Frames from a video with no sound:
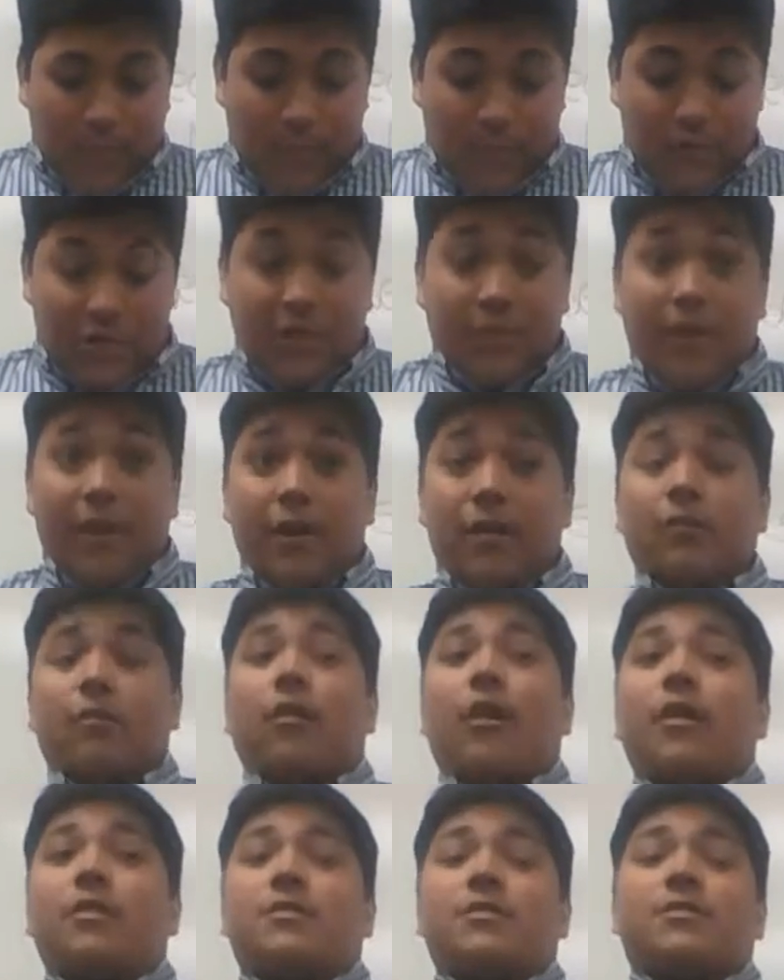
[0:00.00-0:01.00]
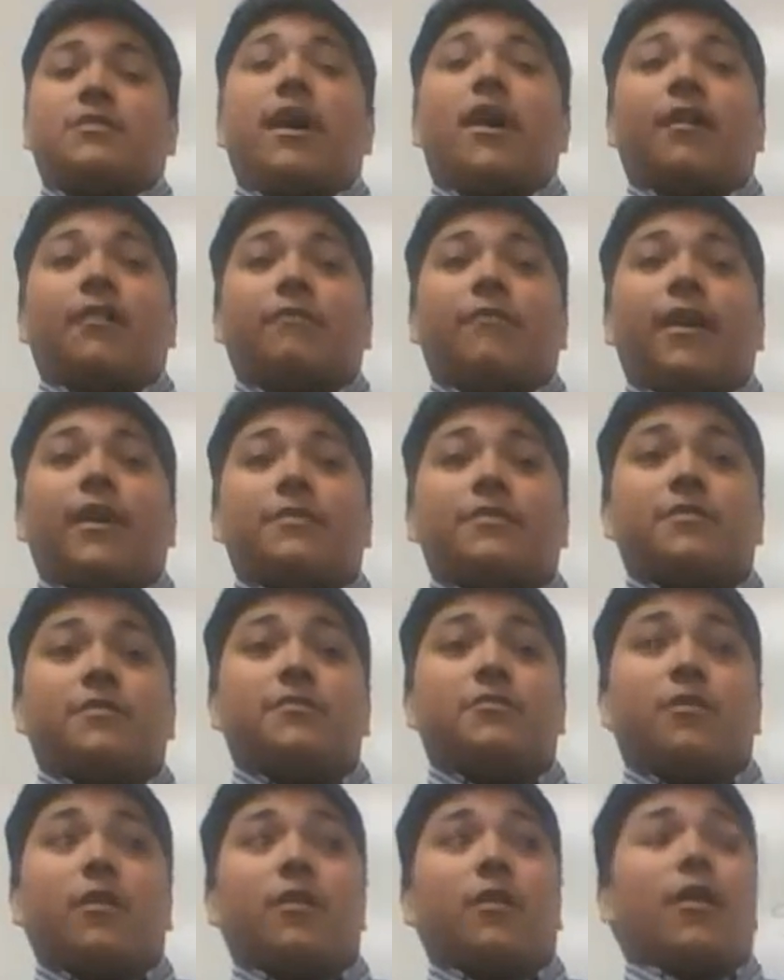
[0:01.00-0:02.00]
She made lots of sacrifices
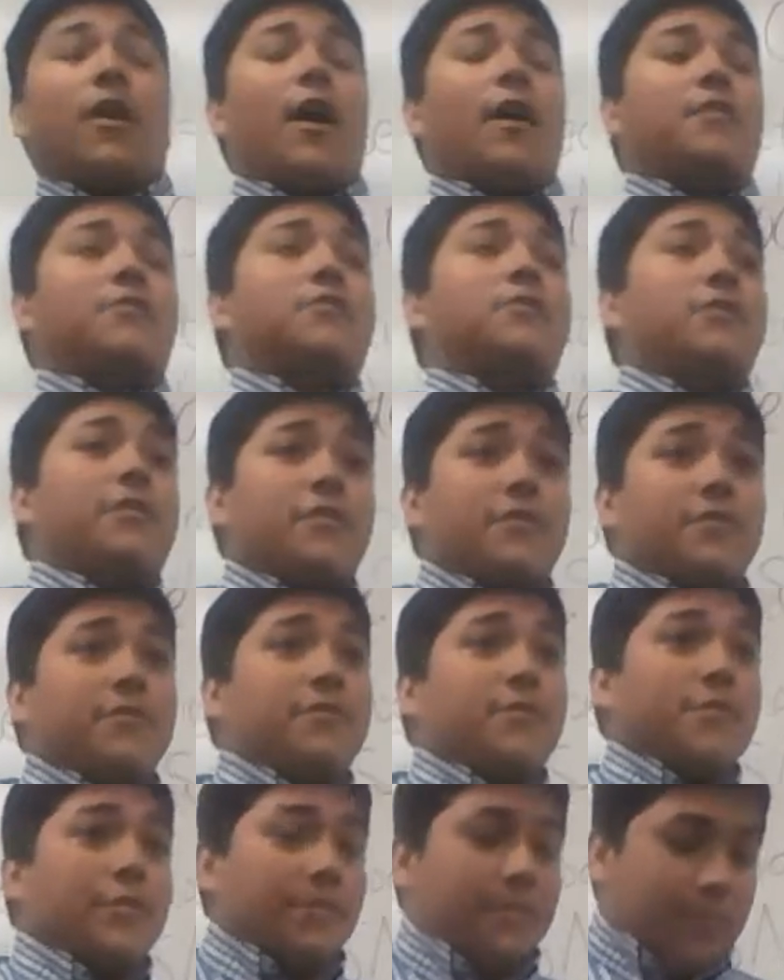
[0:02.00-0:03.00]
throughout her high school years for me,